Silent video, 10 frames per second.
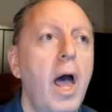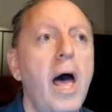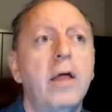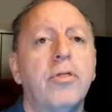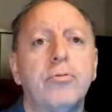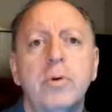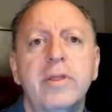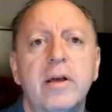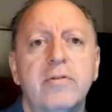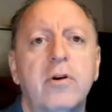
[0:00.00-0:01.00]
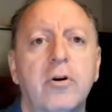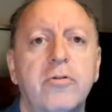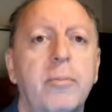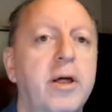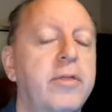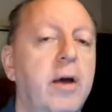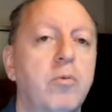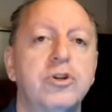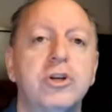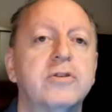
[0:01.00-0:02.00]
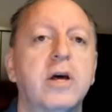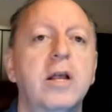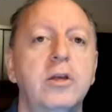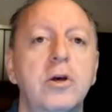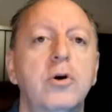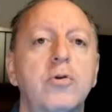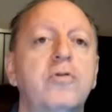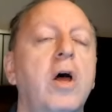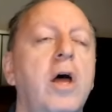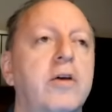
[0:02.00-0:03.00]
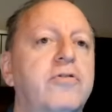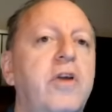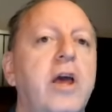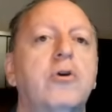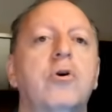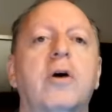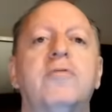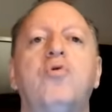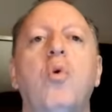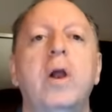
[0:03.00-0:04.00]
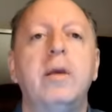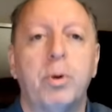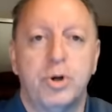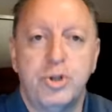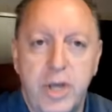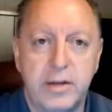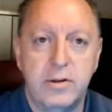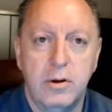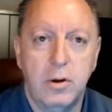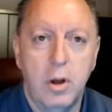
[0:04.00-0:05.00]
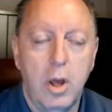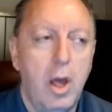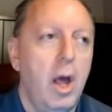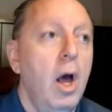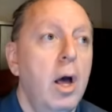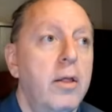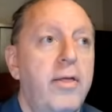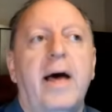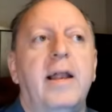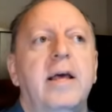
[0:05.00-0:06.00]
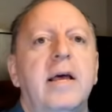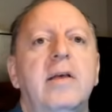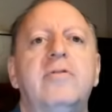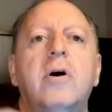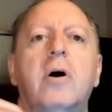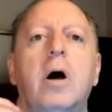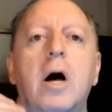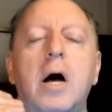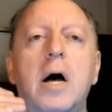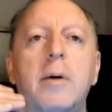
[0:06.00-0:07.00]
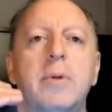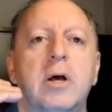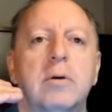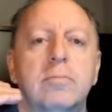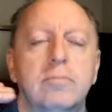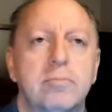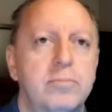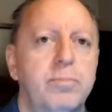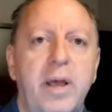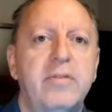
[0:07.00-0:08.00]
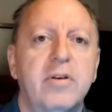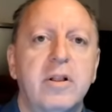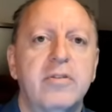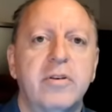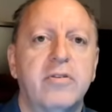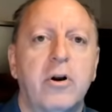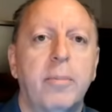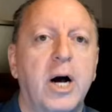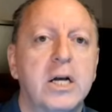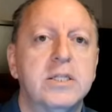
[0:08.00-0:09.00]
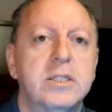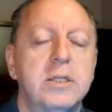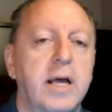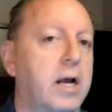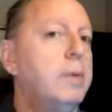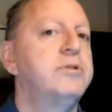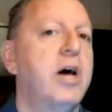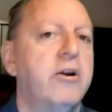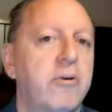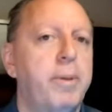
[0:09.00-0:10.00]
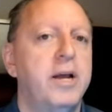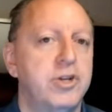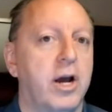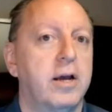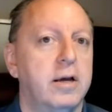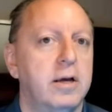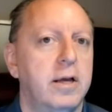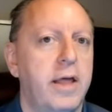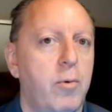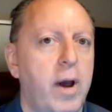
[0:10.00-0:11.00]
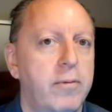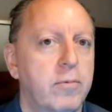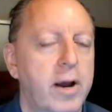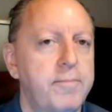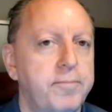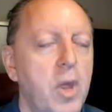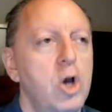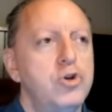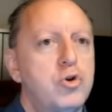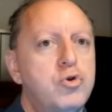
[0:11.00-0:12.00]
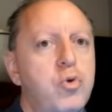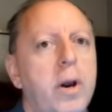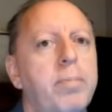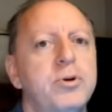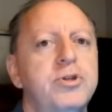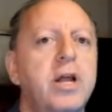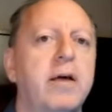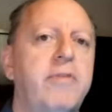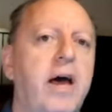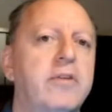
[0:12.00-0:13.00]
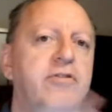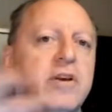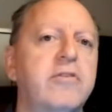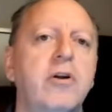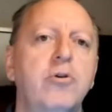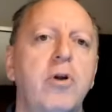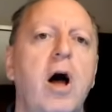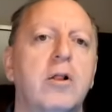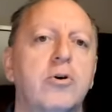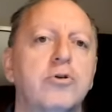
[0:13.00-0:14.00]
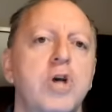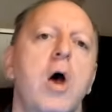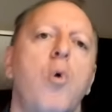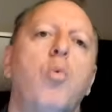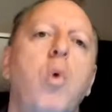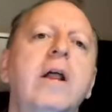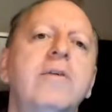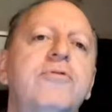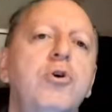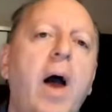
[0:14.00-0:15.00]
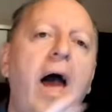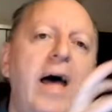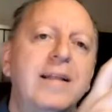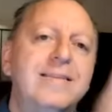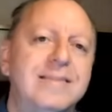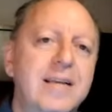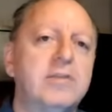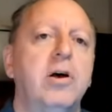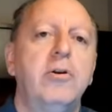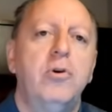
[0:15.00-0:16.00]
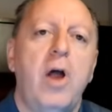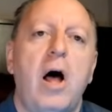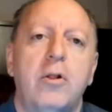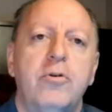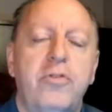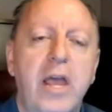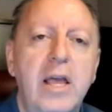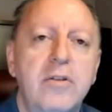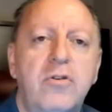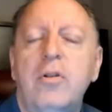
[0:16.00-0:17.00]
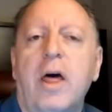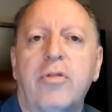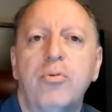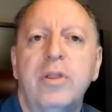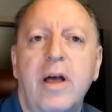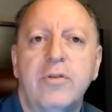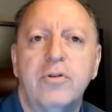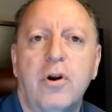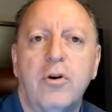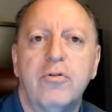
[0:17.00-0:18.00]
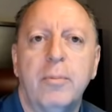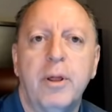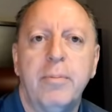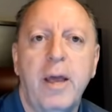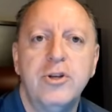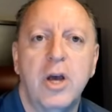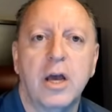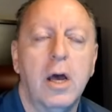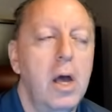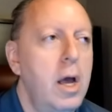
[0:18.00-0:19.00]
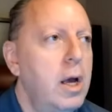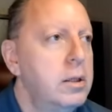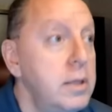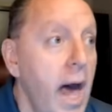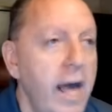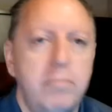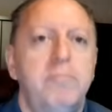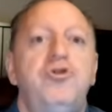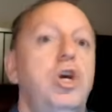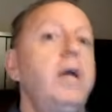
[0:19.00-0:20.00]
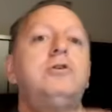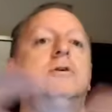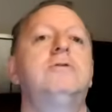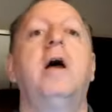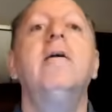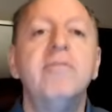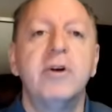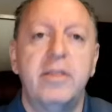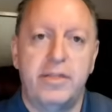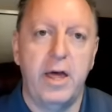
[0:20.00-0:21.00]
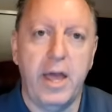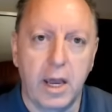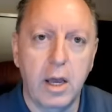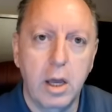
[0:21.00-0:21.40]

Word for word: At $3,000 a month, and we're just going to use a standard of 20%. That is um, basically 600 bucks that comes out of your paycheck in that way, right? So 20% of that $600, what if you added $600 into that $3,000 a month paycheck? That changes everything.